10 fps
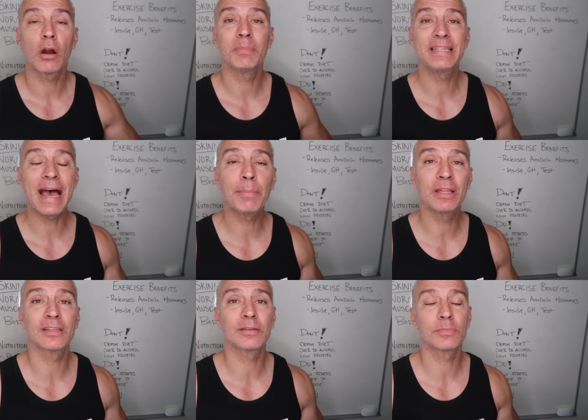Our
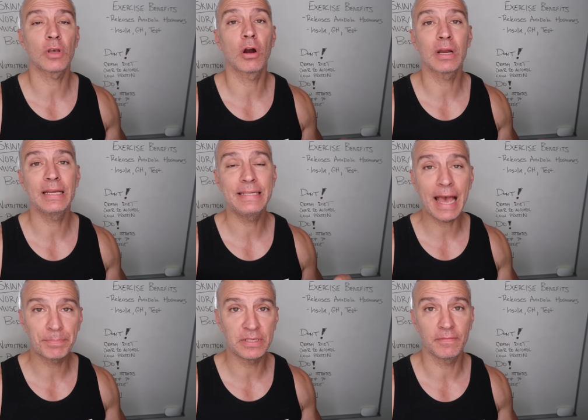metabolisms are
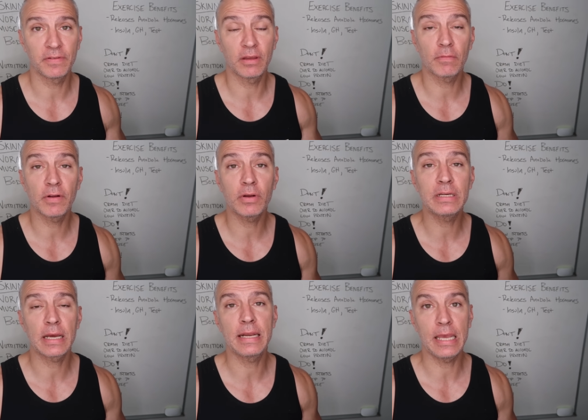adaptive, they're
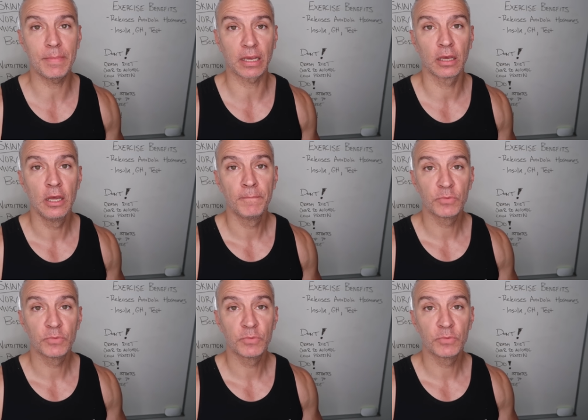very dynamic.